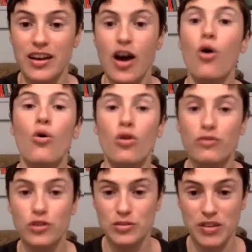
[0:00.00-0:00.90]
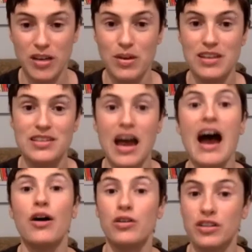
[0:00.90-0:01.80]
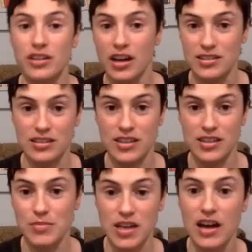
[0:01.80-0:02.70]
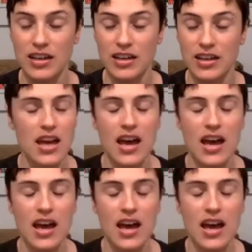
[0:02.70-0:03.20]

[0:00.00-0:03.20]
a whole foods plant-based alkalinizing type diet.